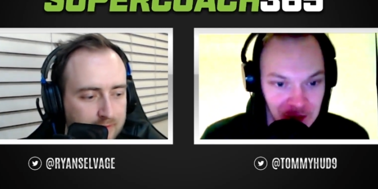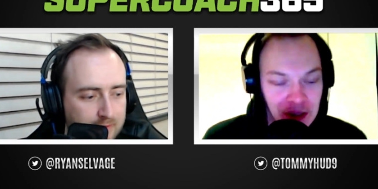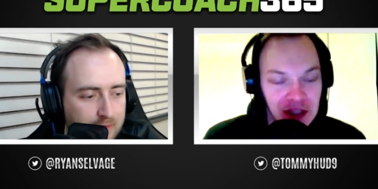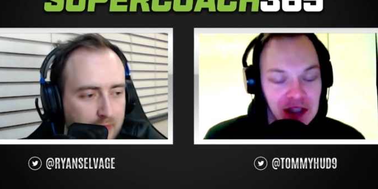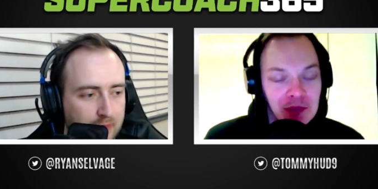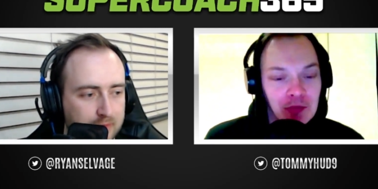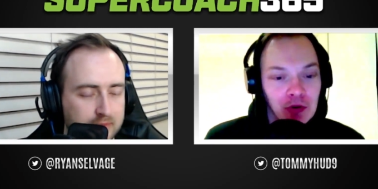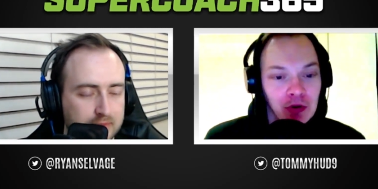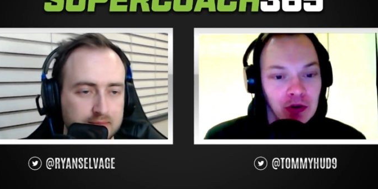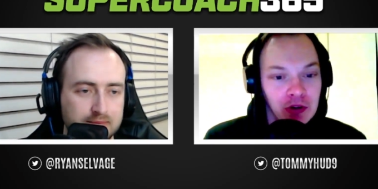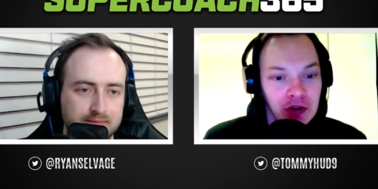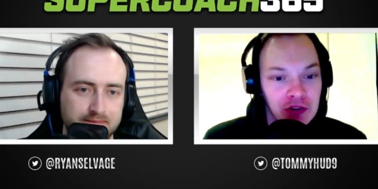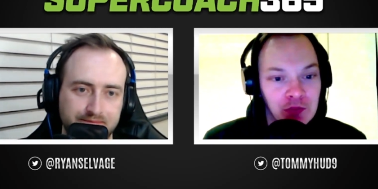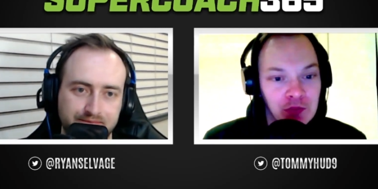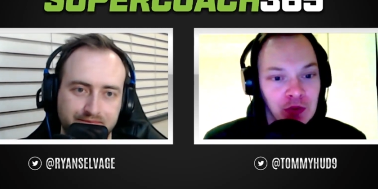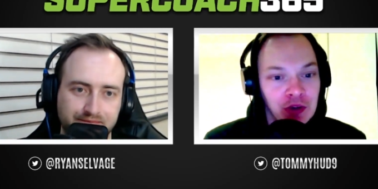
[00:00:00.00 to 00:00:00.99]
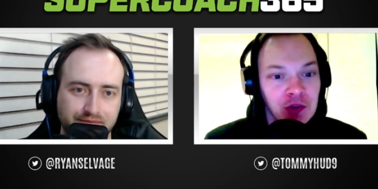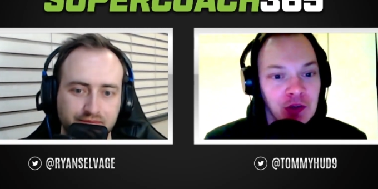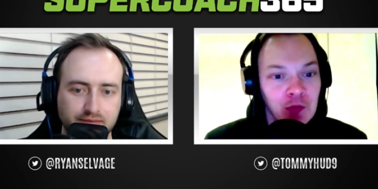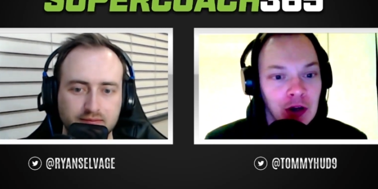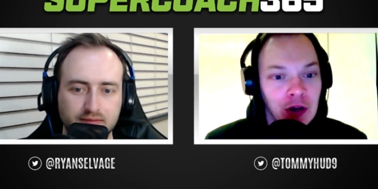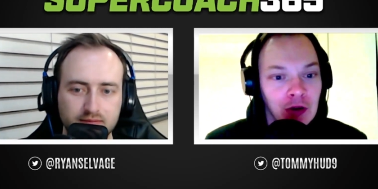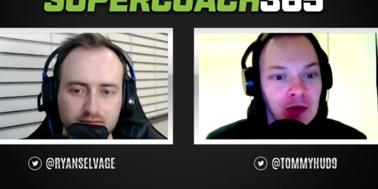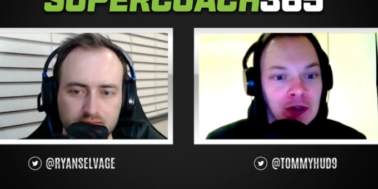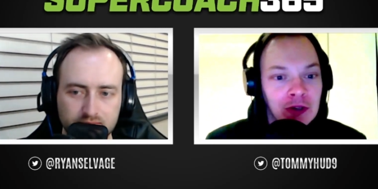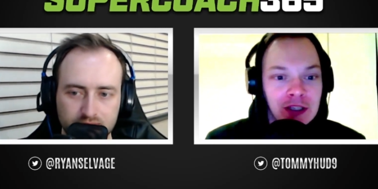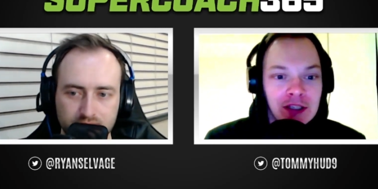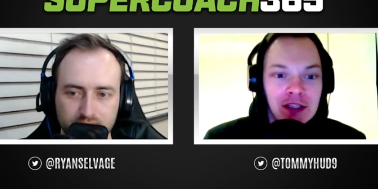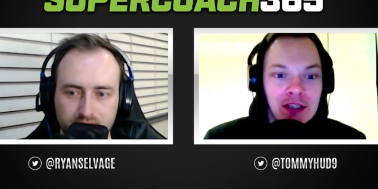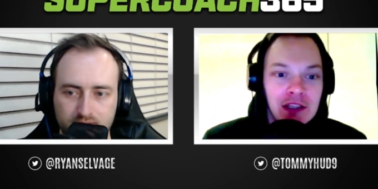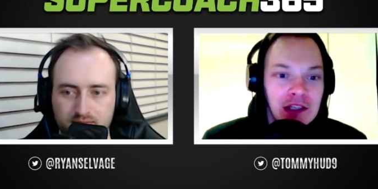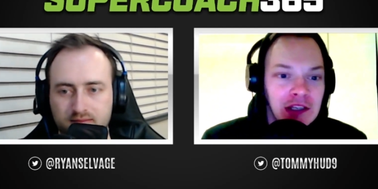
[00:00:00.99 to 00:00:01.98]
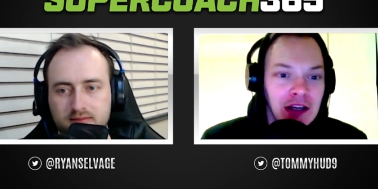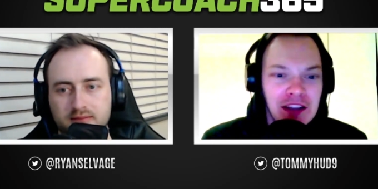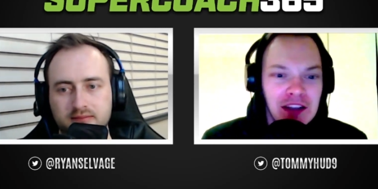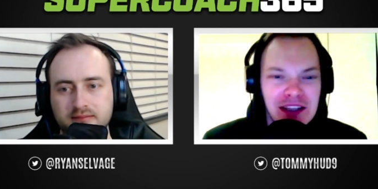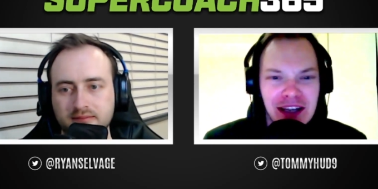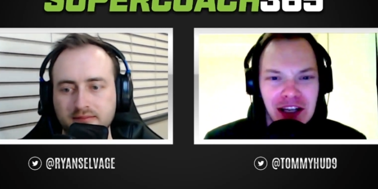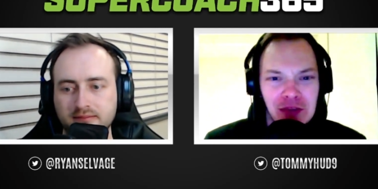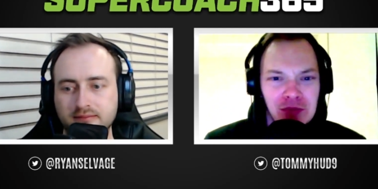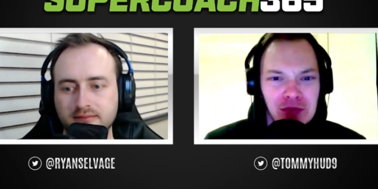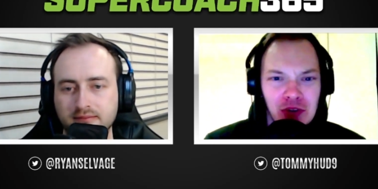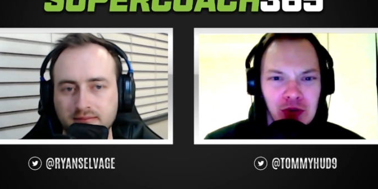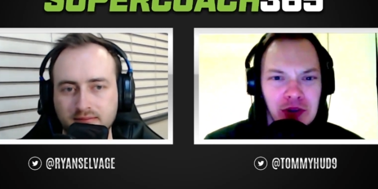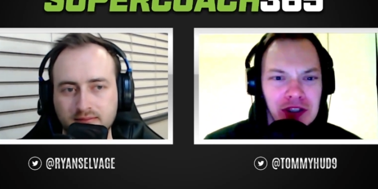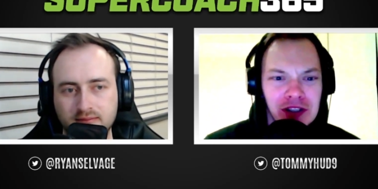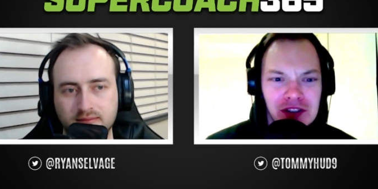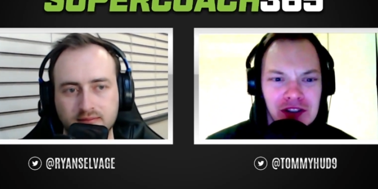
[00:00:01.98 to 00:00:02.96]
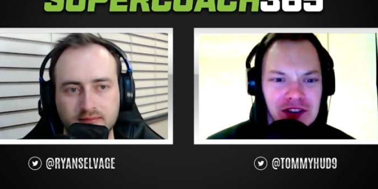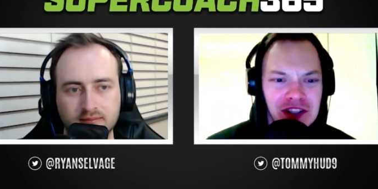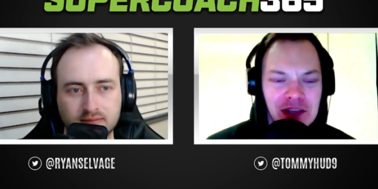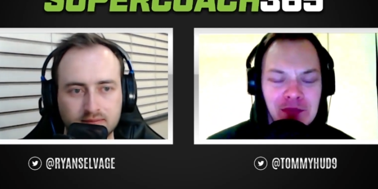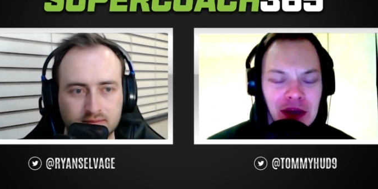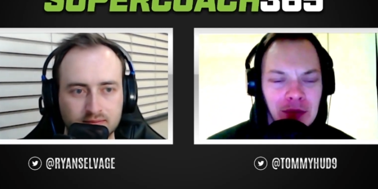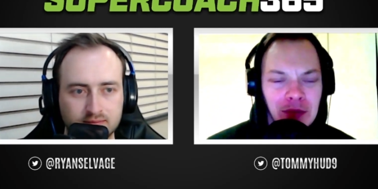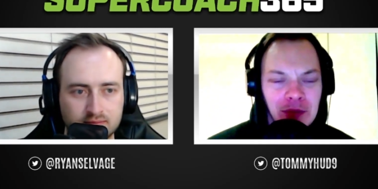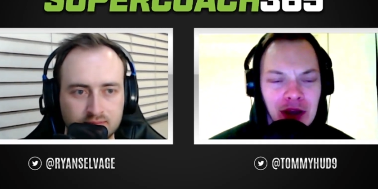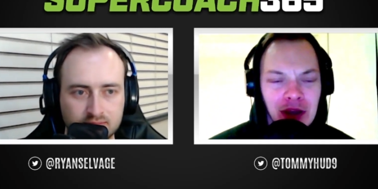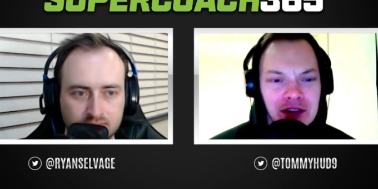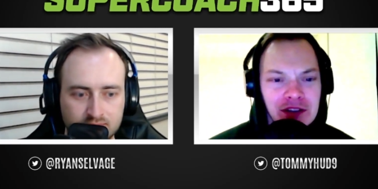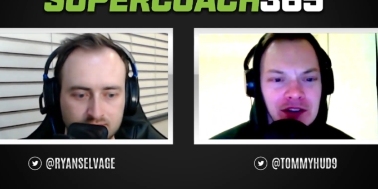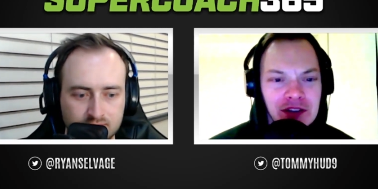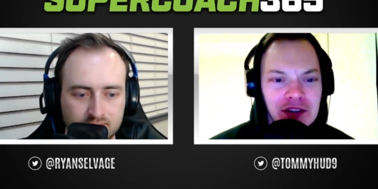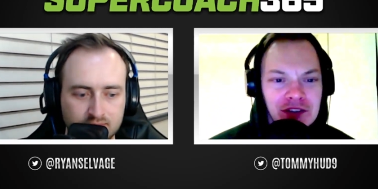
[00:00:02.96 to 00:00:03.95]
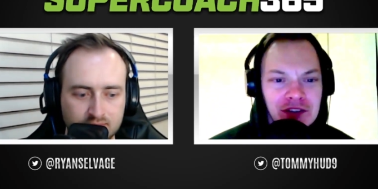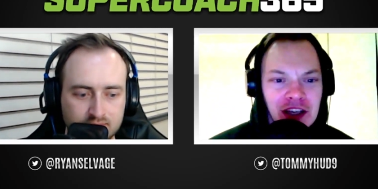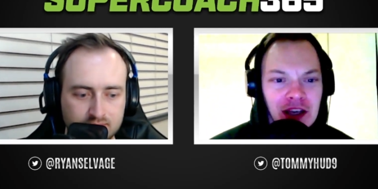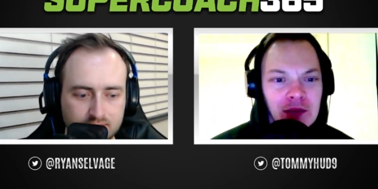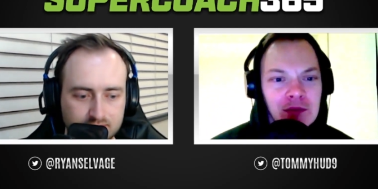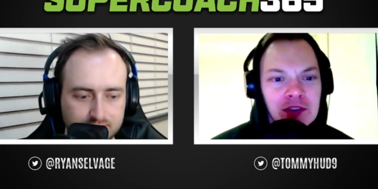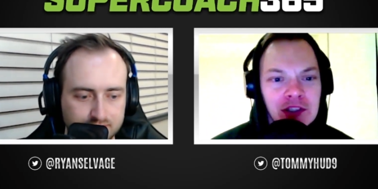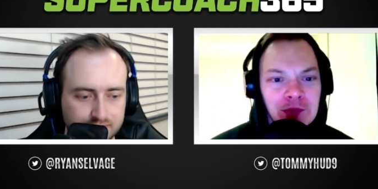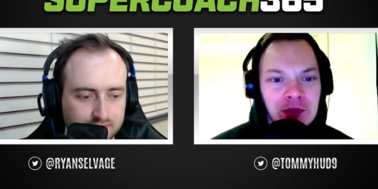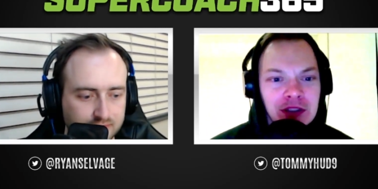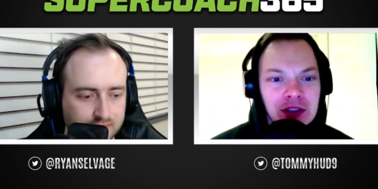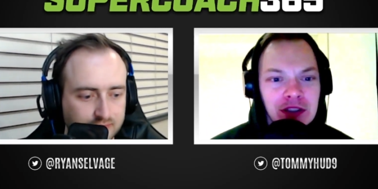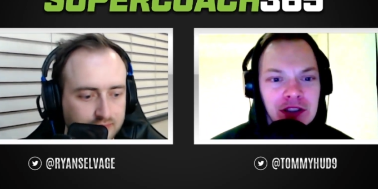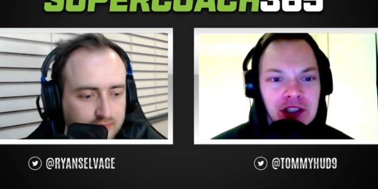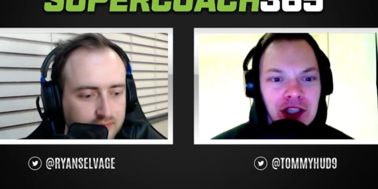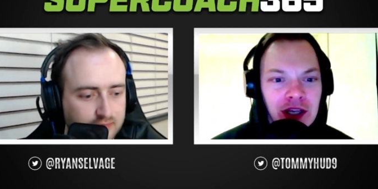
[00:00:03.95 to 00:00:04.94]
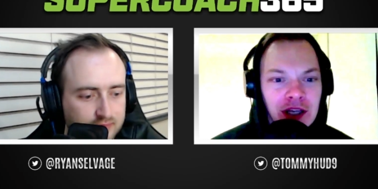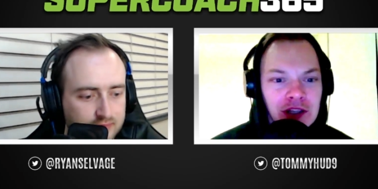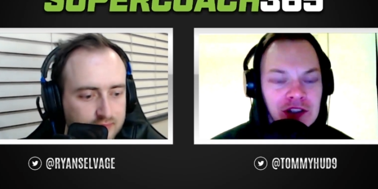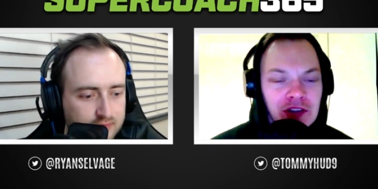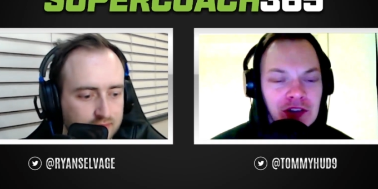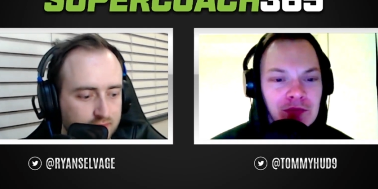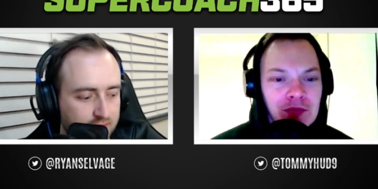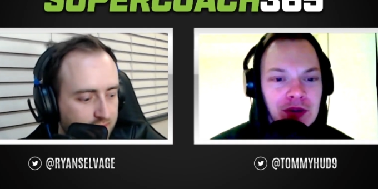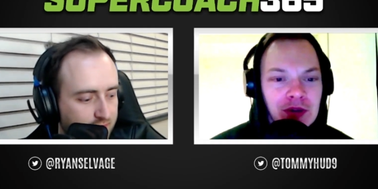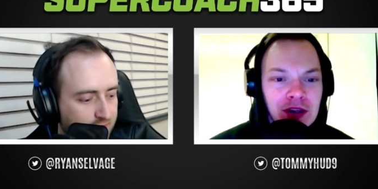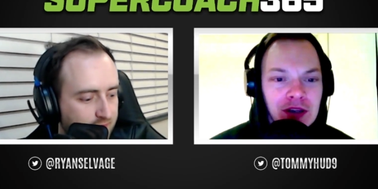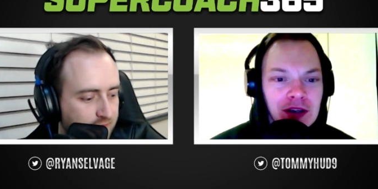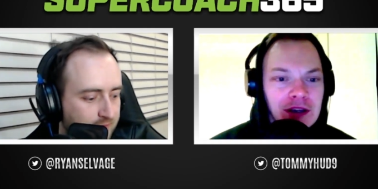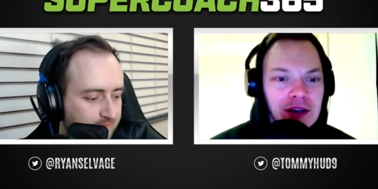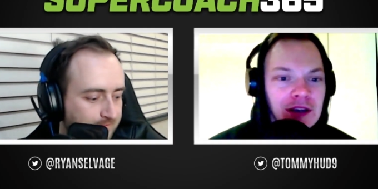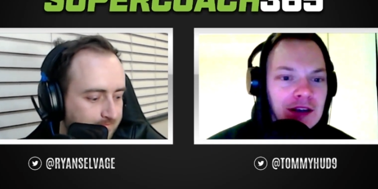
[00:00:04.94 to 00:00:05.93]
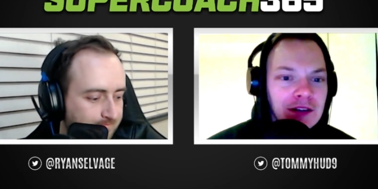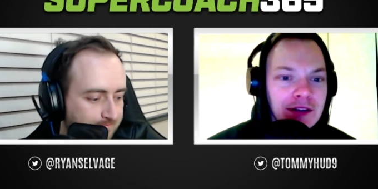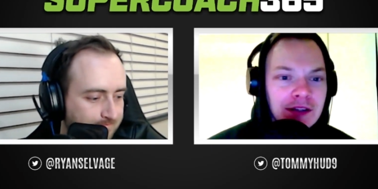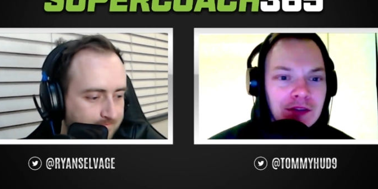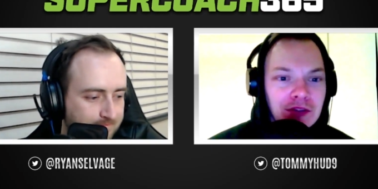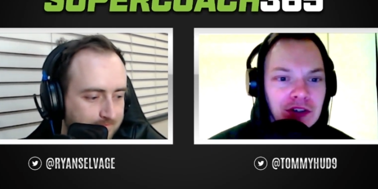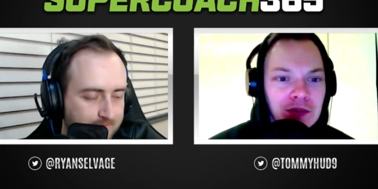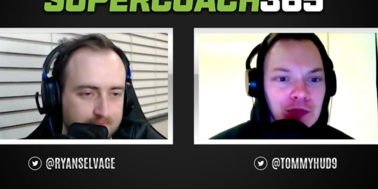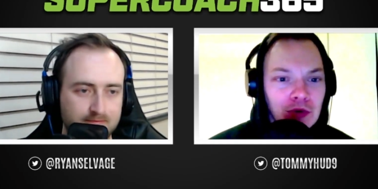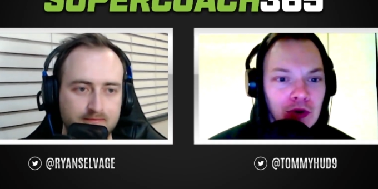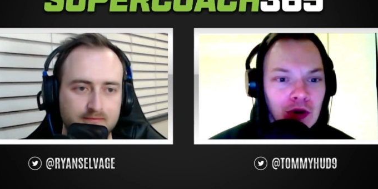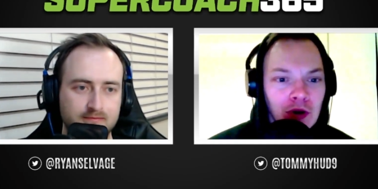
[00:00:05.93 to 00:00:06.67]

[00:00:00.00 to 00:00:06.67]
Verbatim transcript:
Speaker 1: They beat the Broncos pretty well. I think Adam Doueihi, just him coming back to the team, has completely changed them. They look a more